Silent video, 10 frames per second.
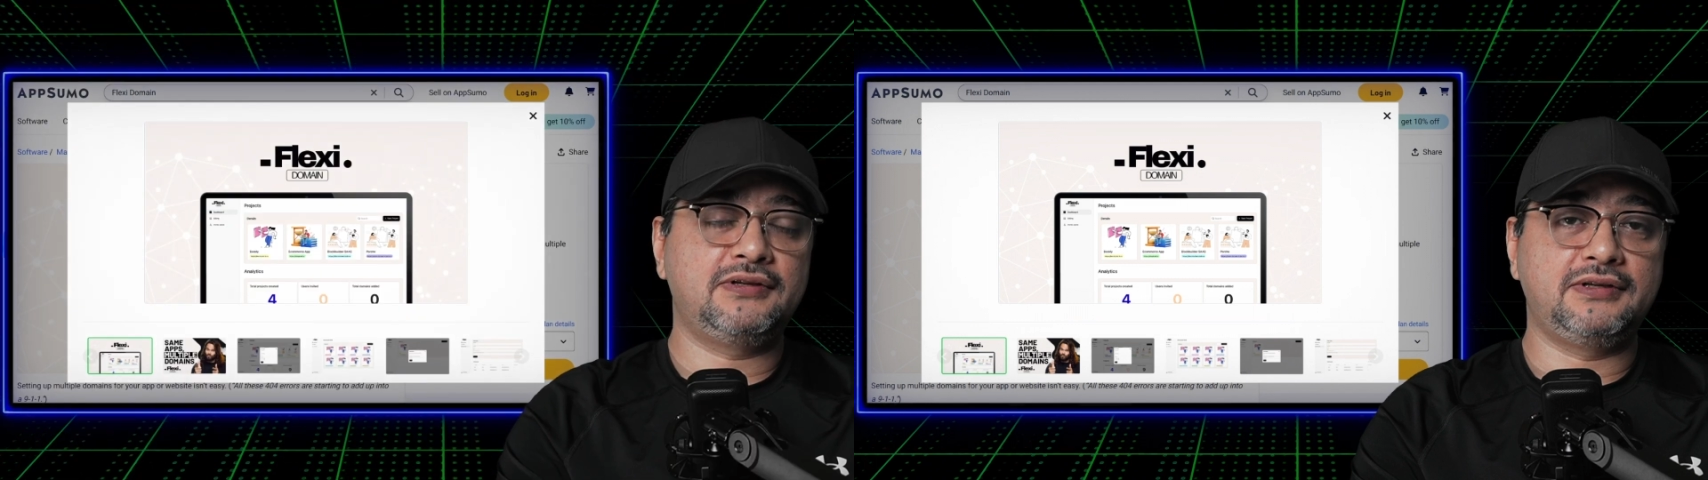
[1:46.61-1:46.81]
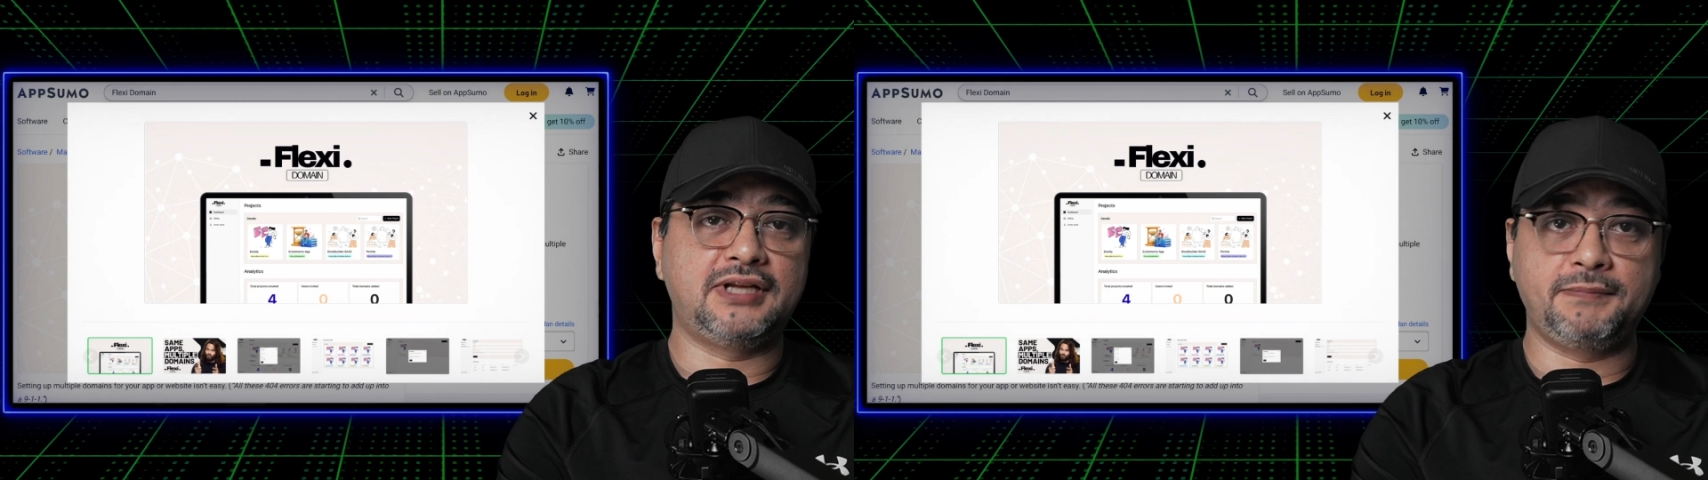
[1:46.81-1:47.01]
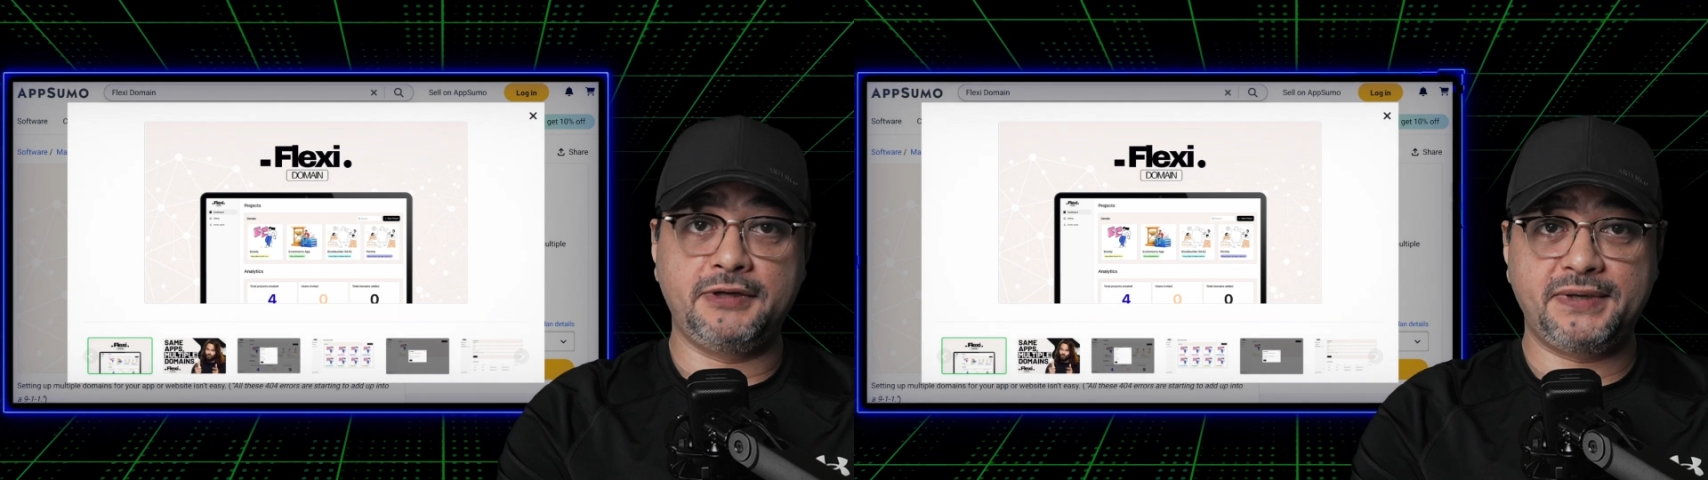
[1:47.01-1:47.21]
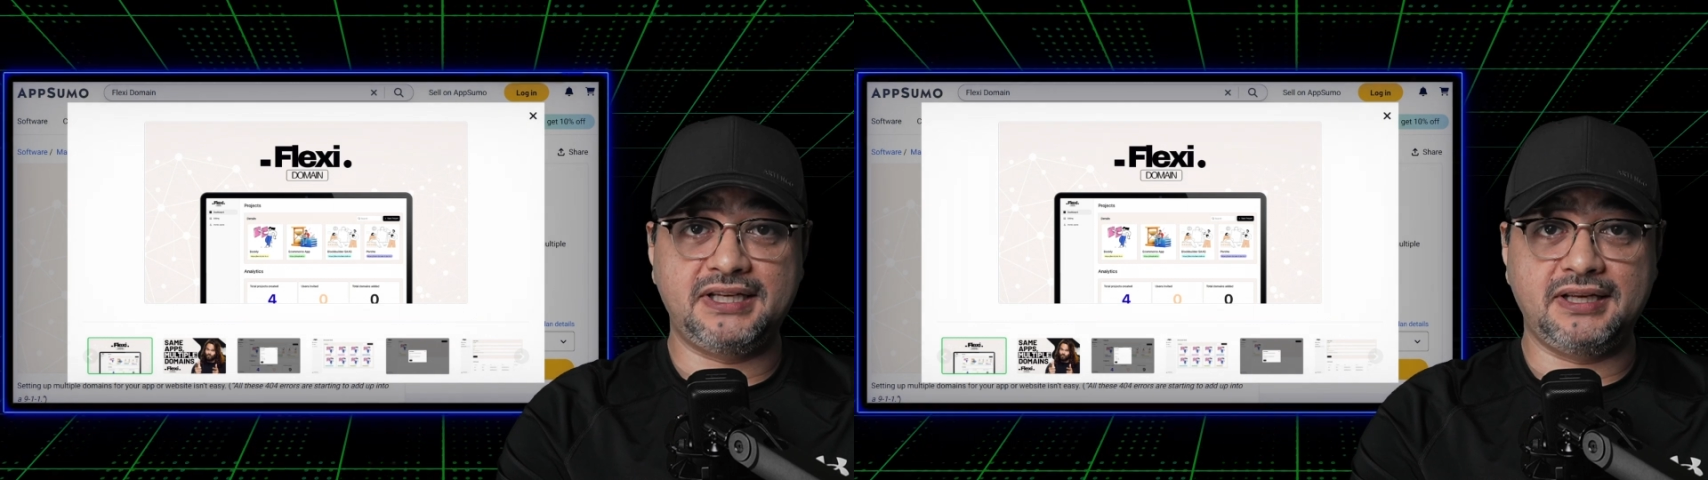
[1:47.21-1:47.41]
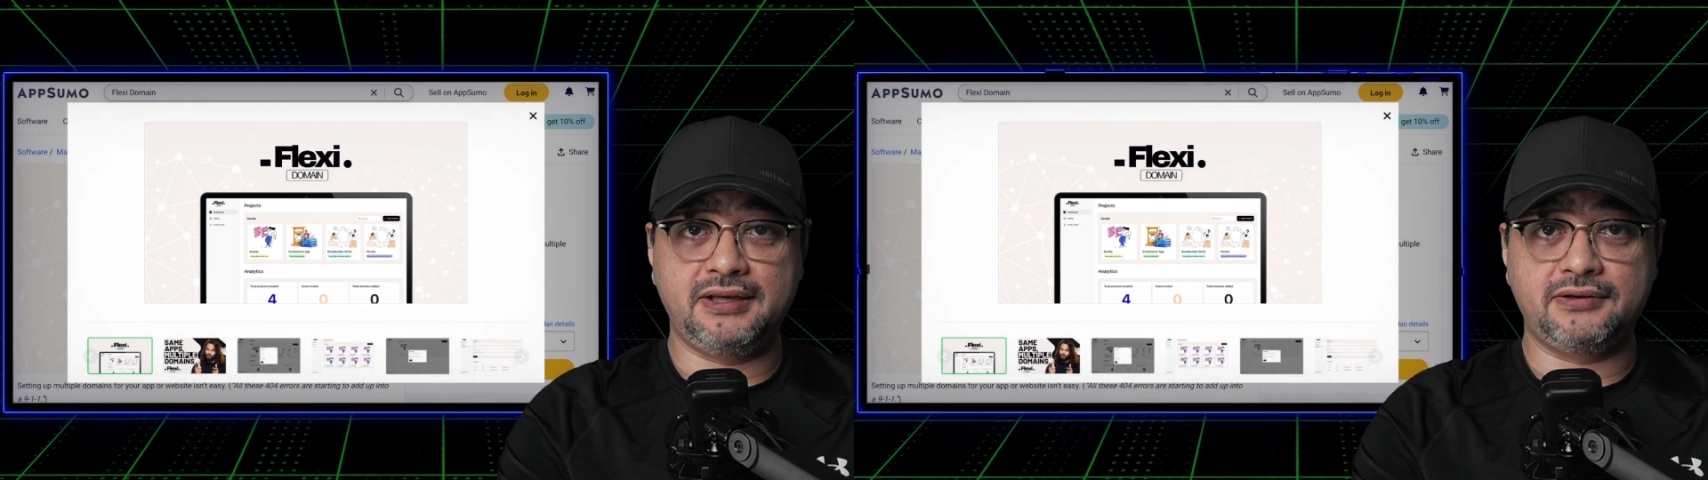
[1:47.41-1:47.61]

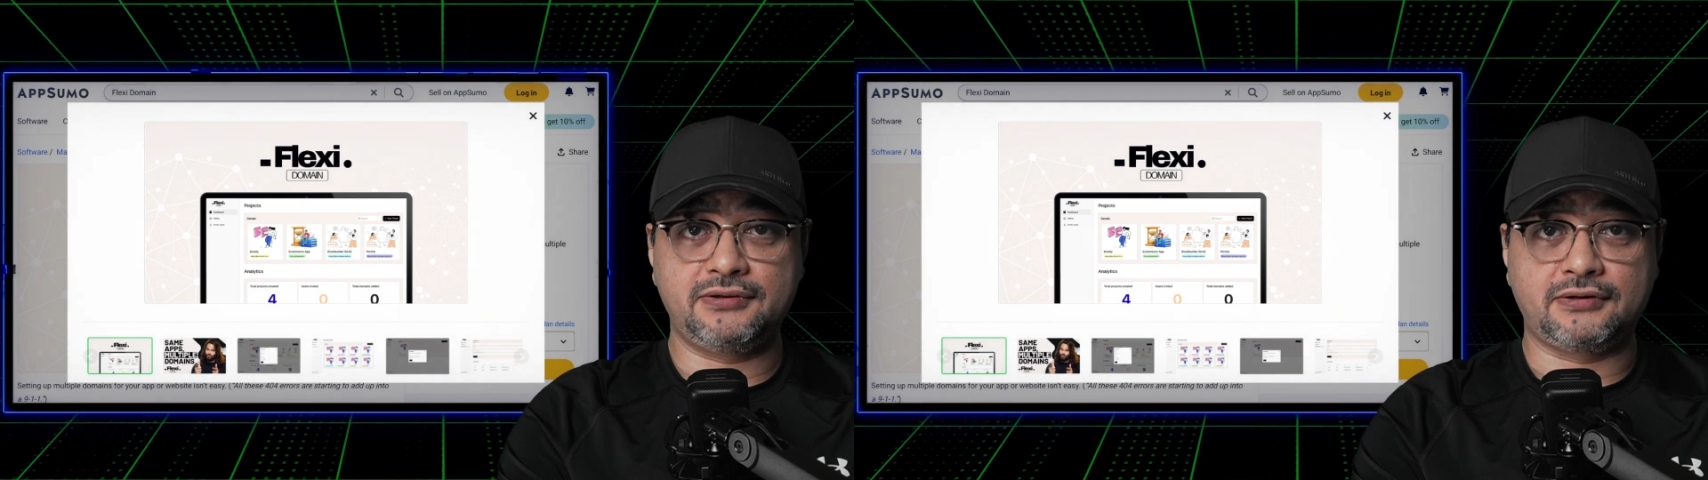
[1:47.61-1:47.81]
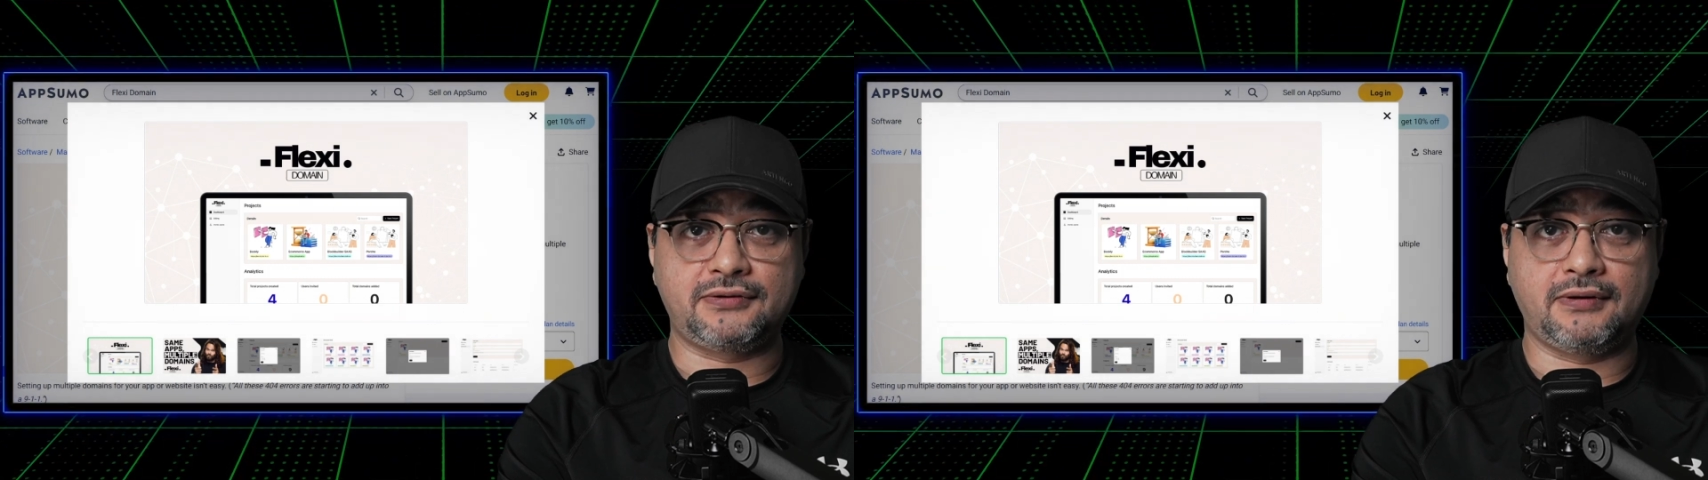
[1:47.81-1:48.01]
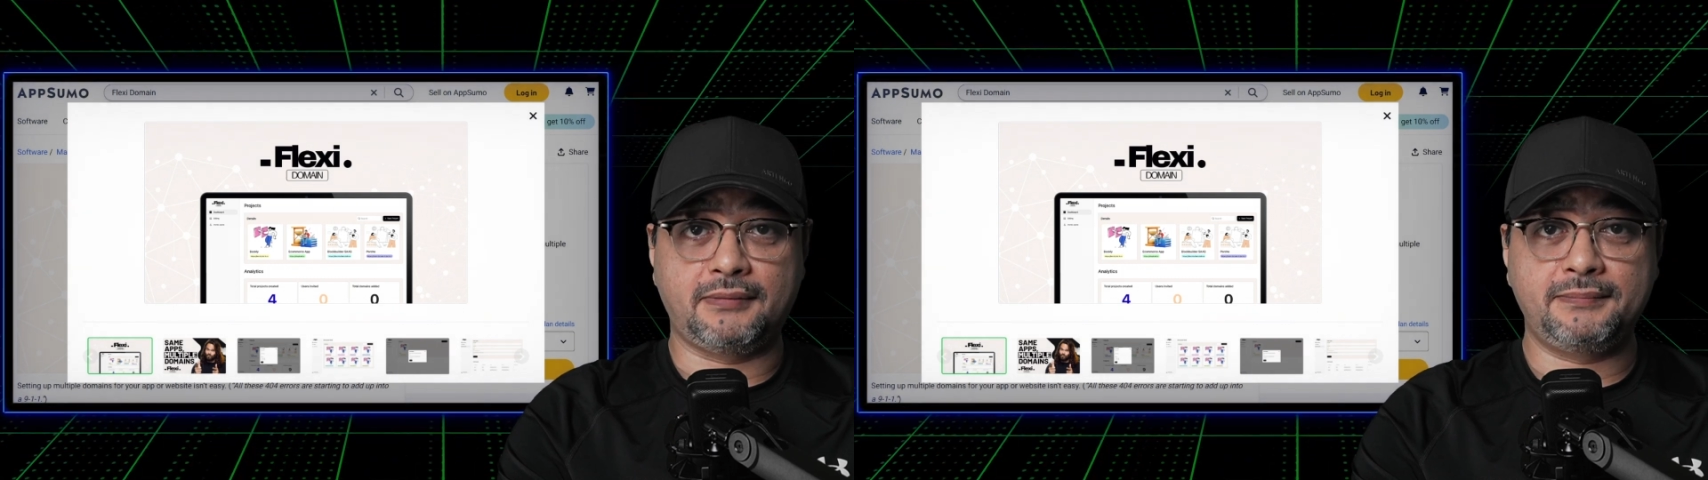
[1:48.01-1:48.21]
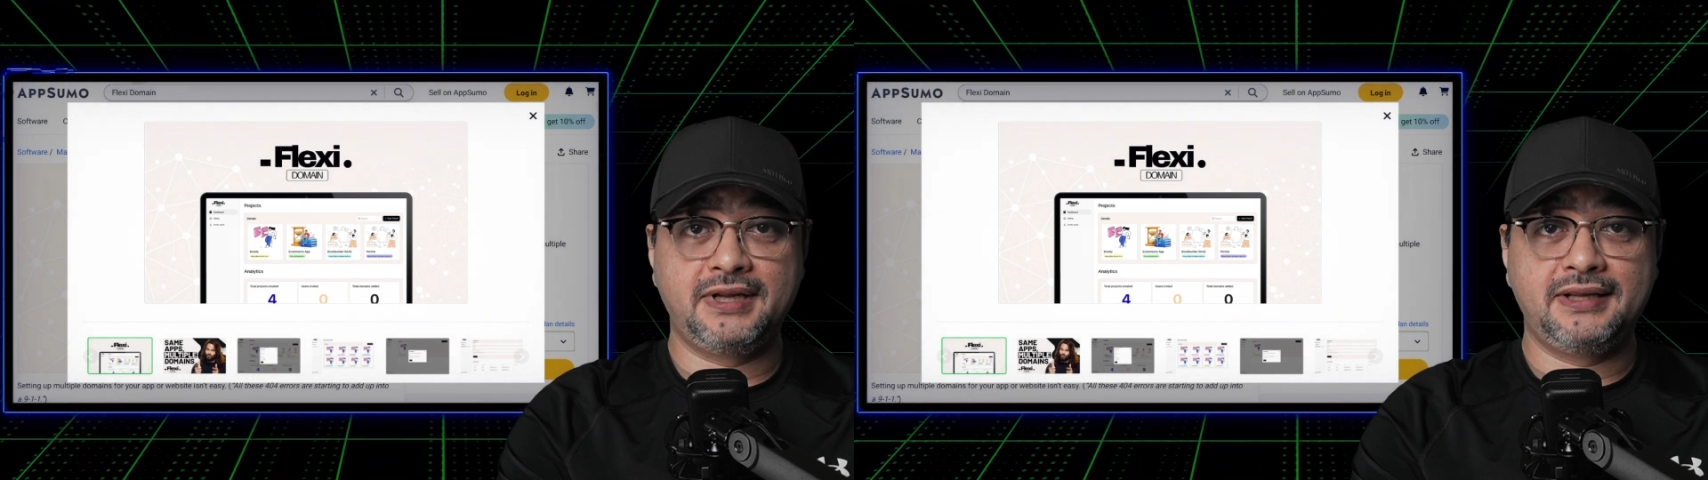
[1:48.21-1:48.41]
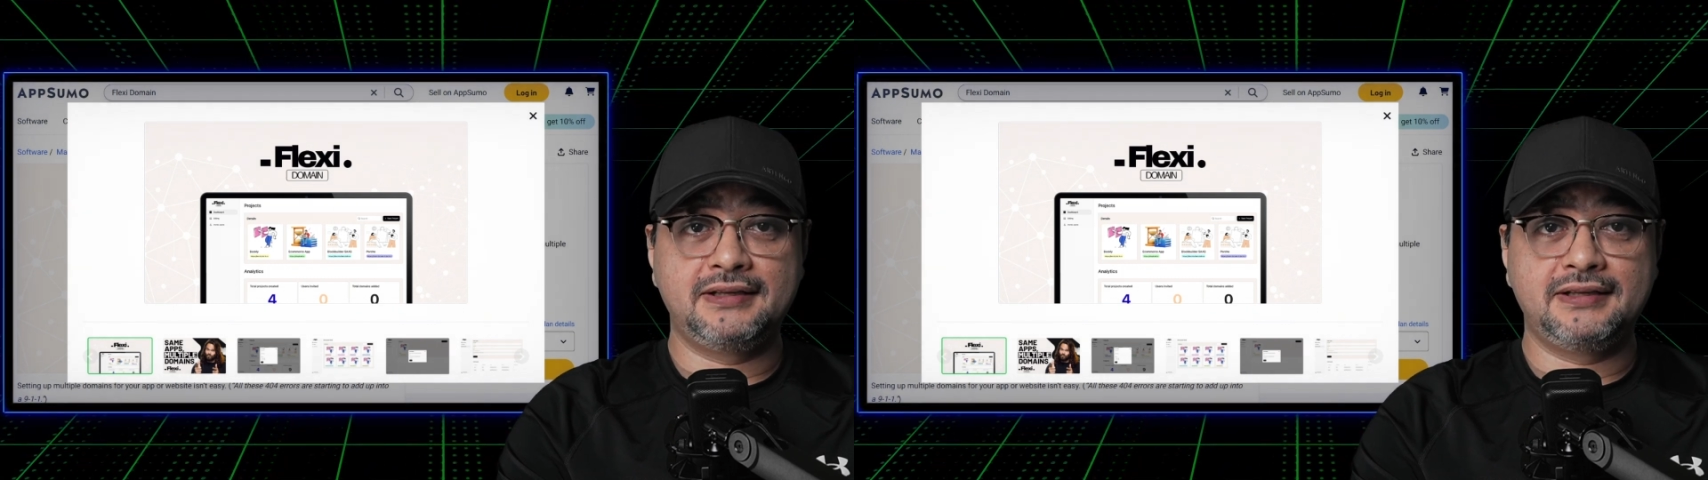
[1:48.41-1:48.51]
wpdelio.com.